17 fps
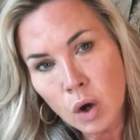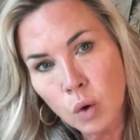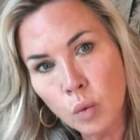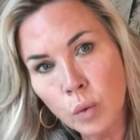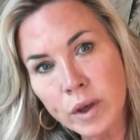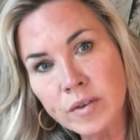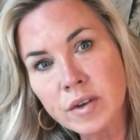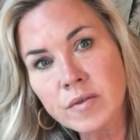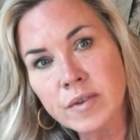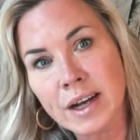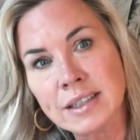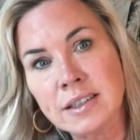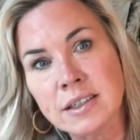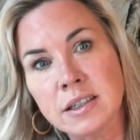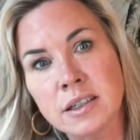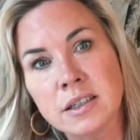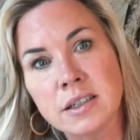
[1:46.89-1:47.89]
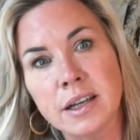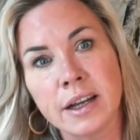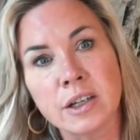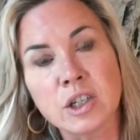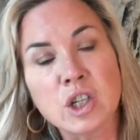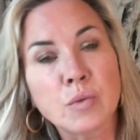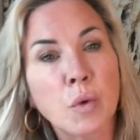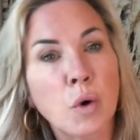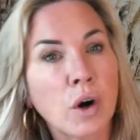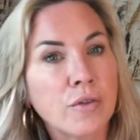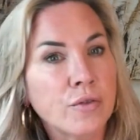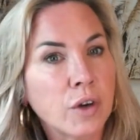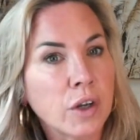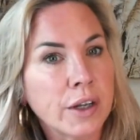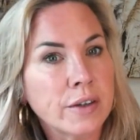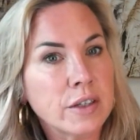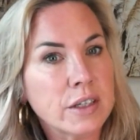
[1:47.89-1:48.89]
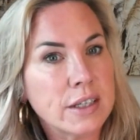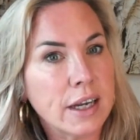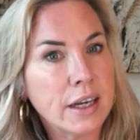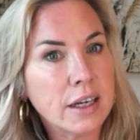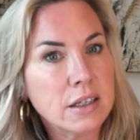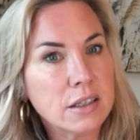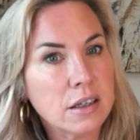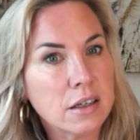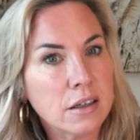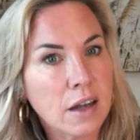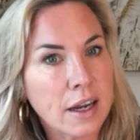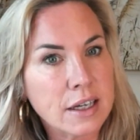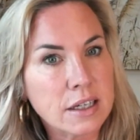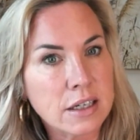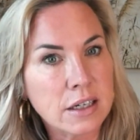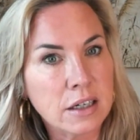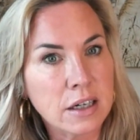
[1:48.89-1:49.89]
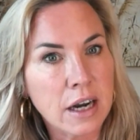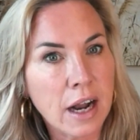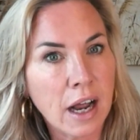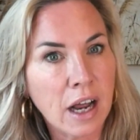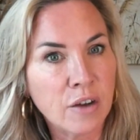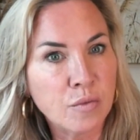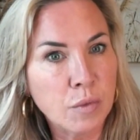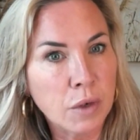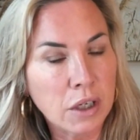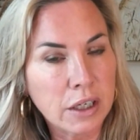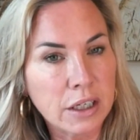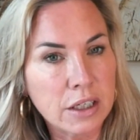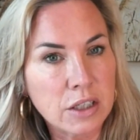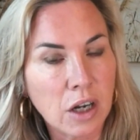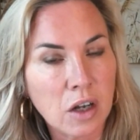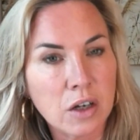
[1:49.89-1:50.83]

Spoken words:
We've invested into the portfolio to date, $19.5 million,